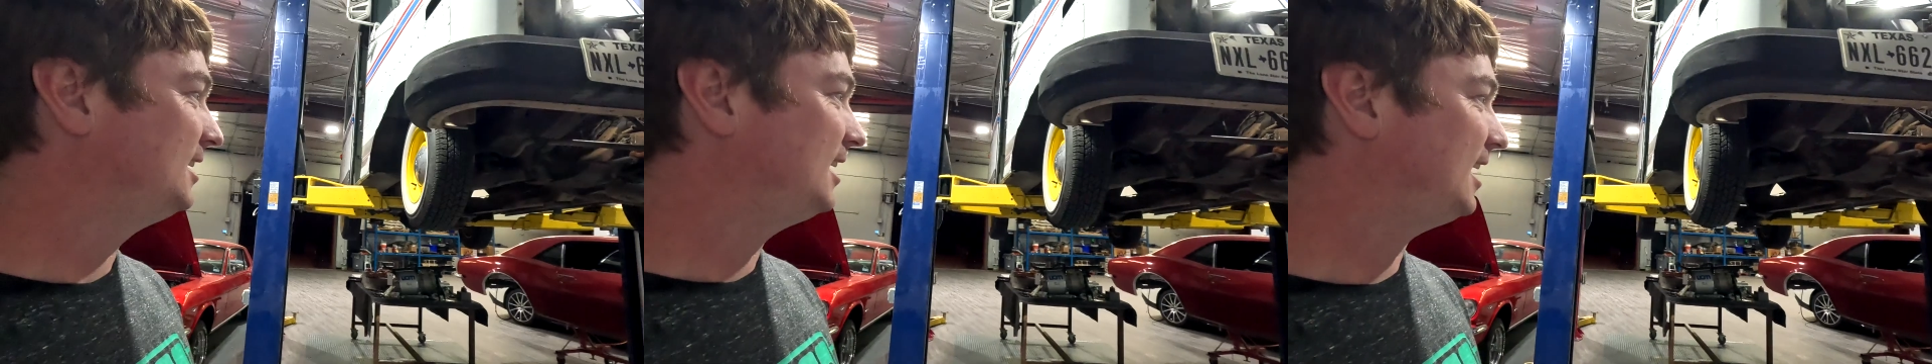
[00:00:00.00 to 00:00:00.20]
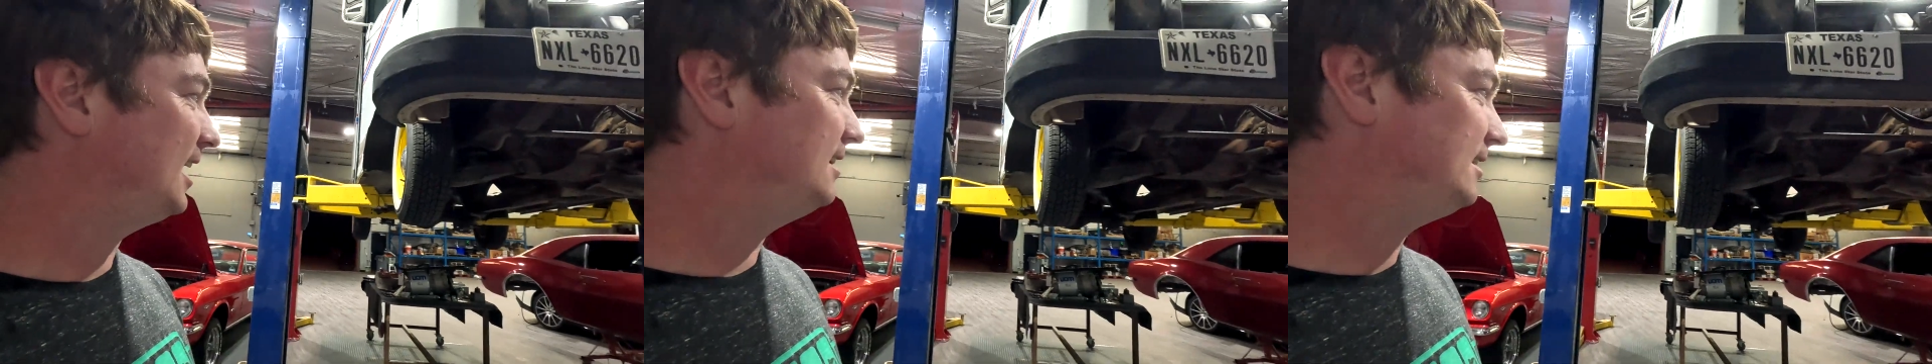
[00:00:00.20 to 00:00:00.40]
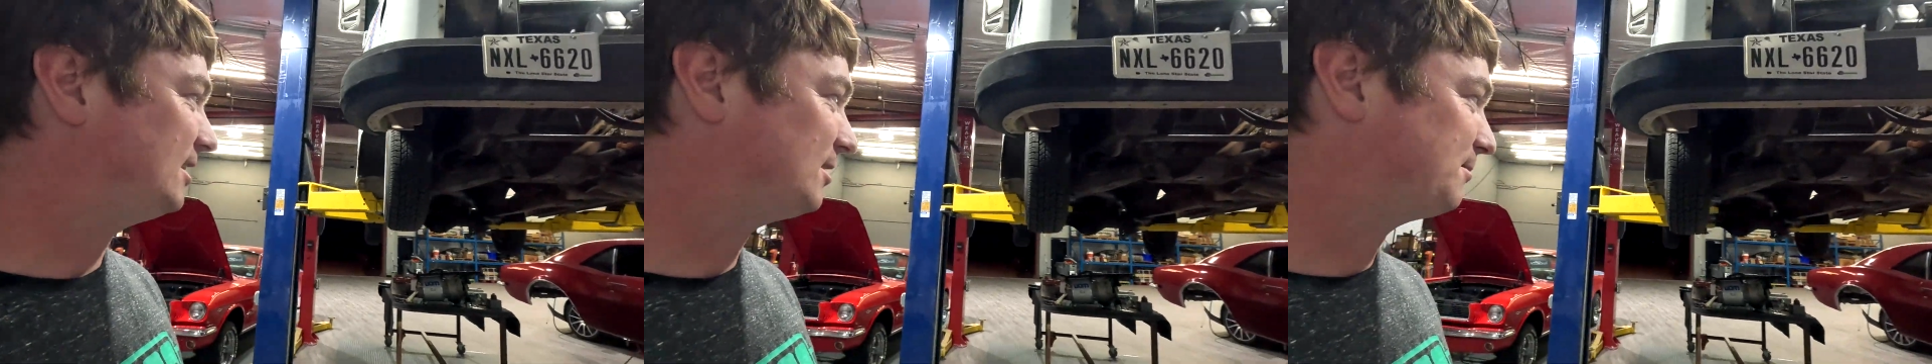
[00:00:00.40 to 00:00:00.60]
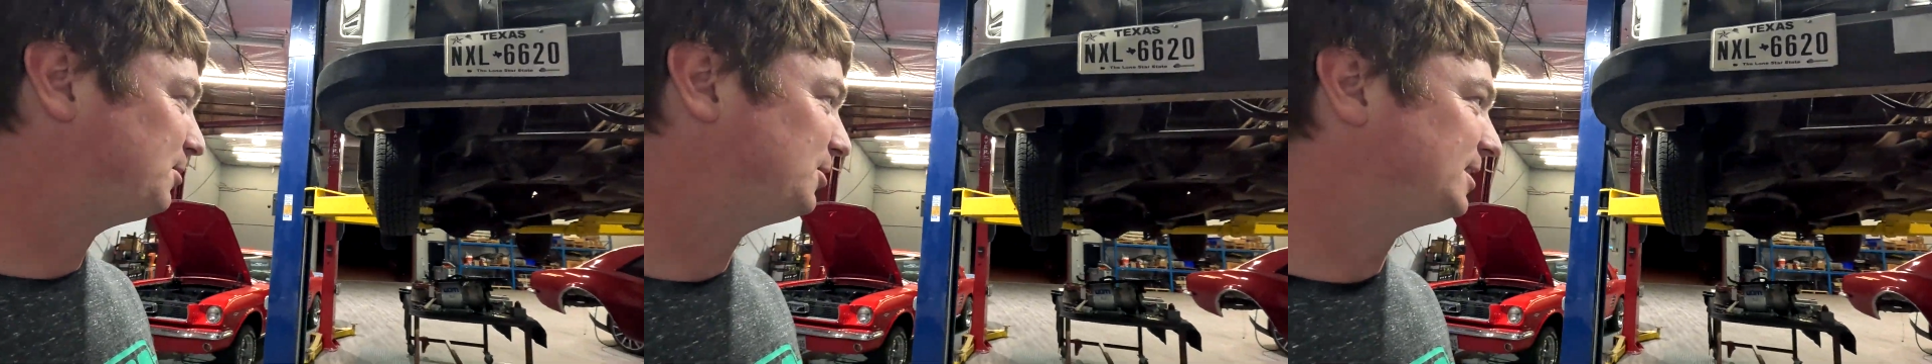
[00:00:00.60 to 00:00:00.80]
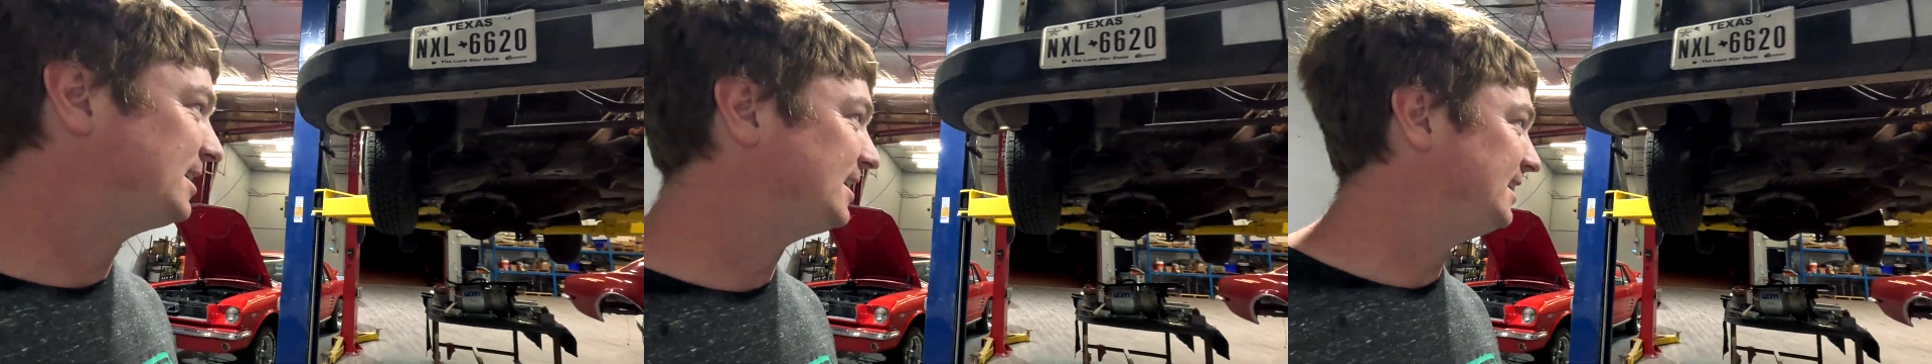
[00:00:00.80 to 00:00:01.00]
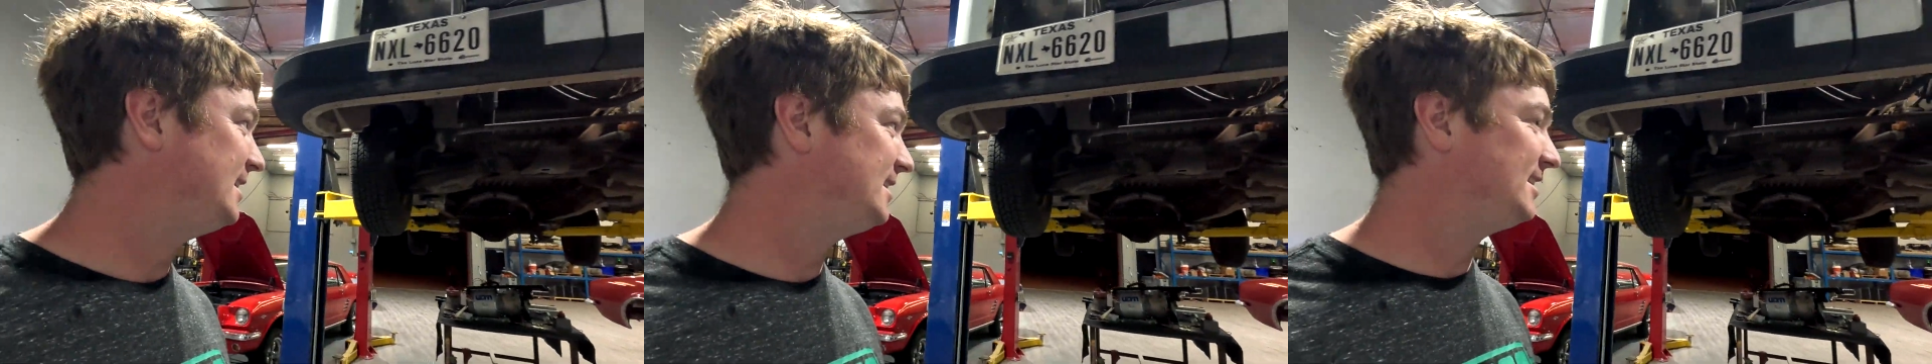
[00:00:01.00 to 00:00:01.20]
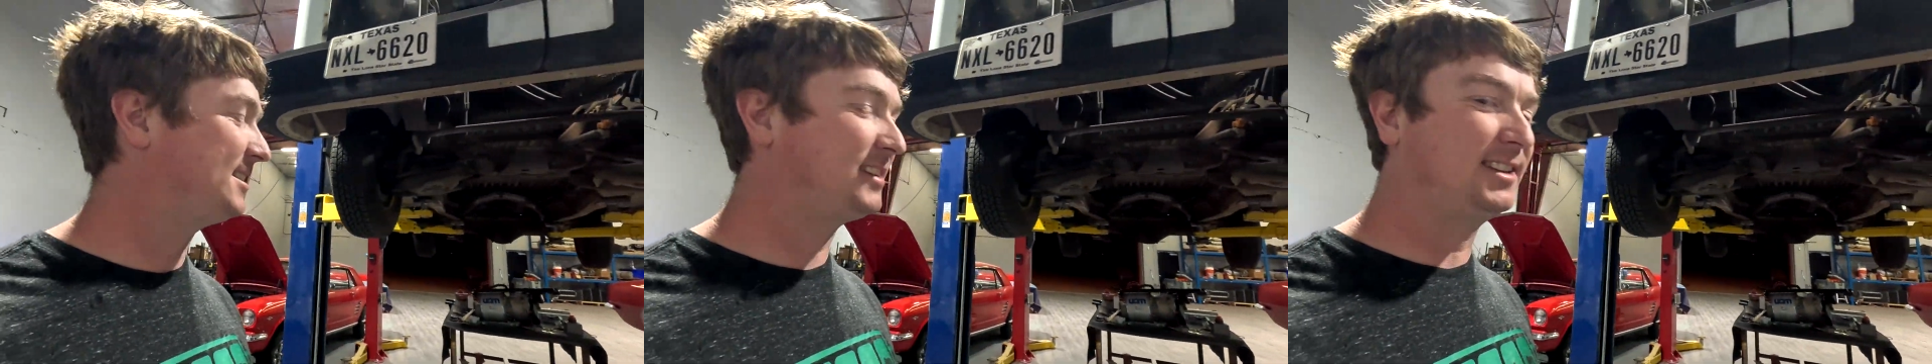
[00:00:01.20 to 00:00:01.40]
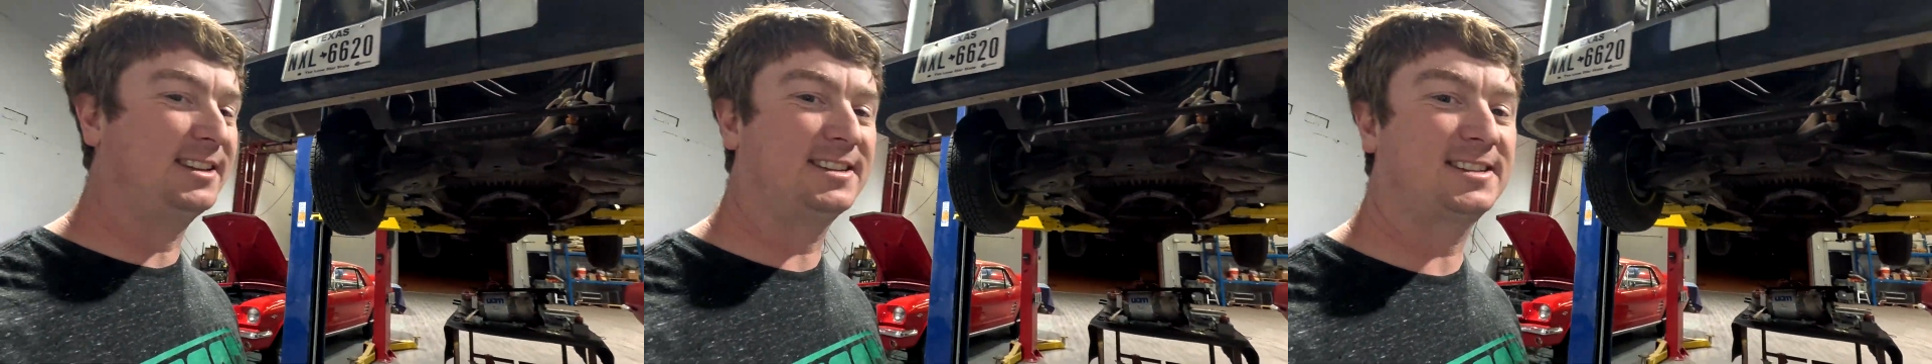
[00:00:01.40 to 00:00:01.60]
and they're putting
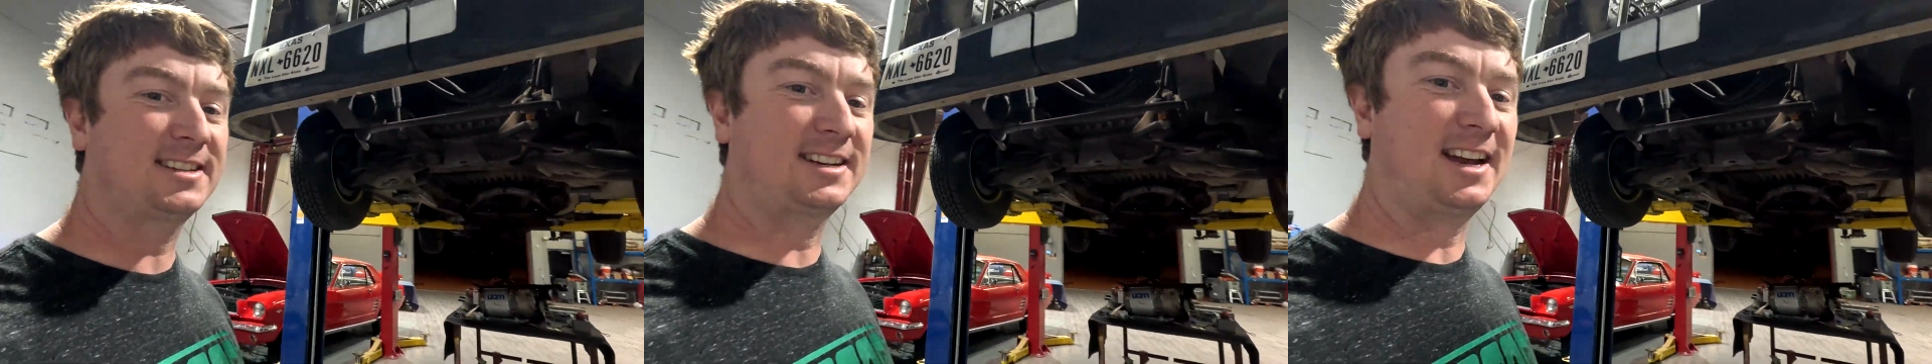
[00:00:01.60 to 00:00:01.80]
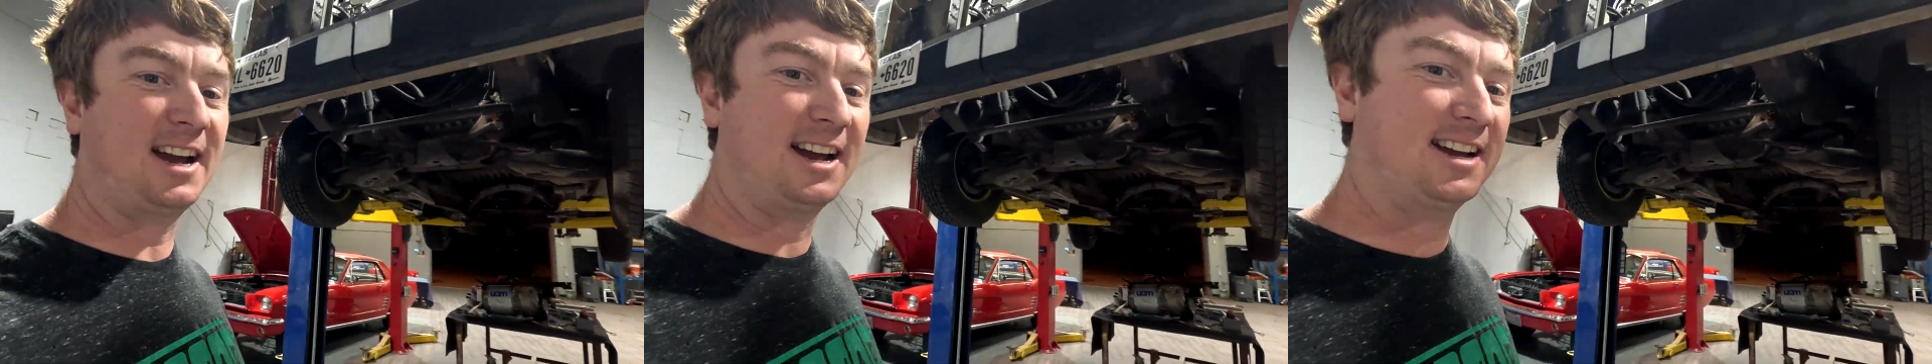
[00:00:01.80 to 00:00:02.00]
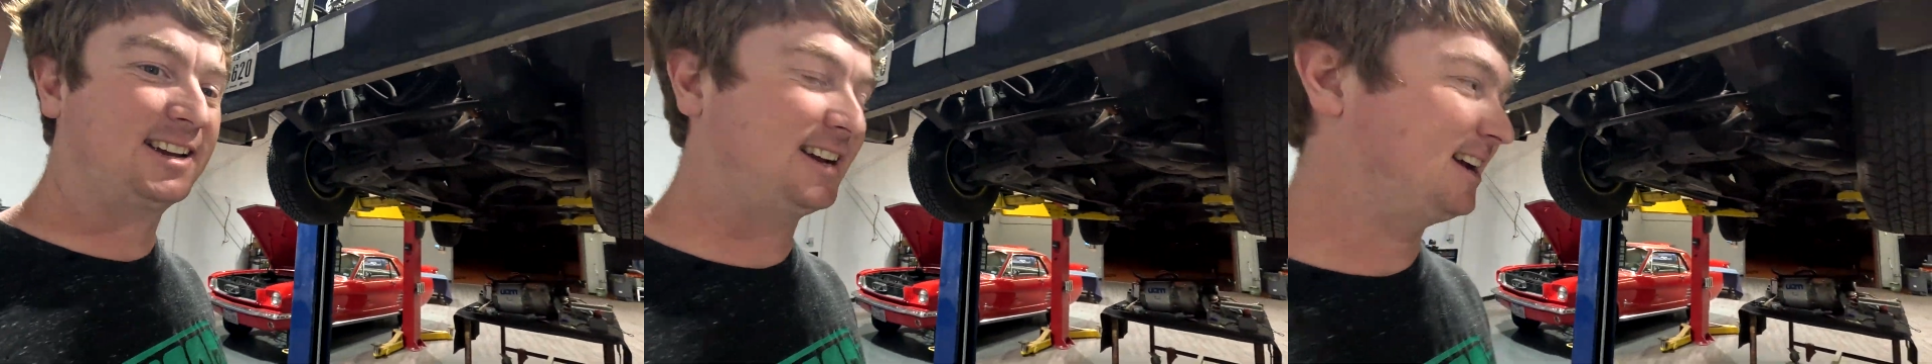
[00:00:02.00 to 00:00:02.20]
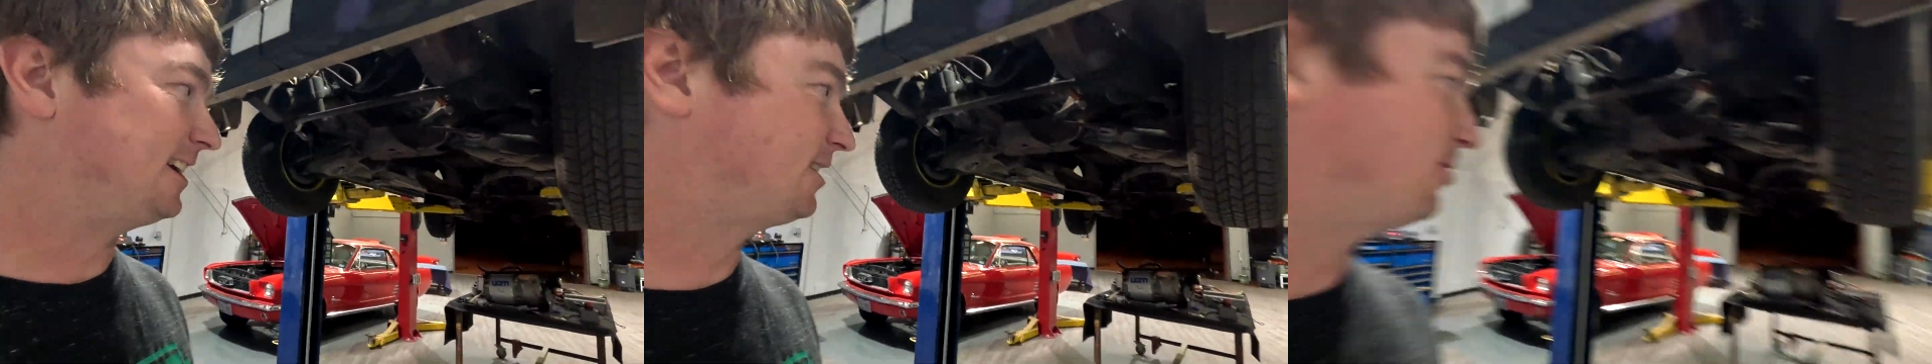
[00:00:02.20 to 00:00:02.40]
into this guy a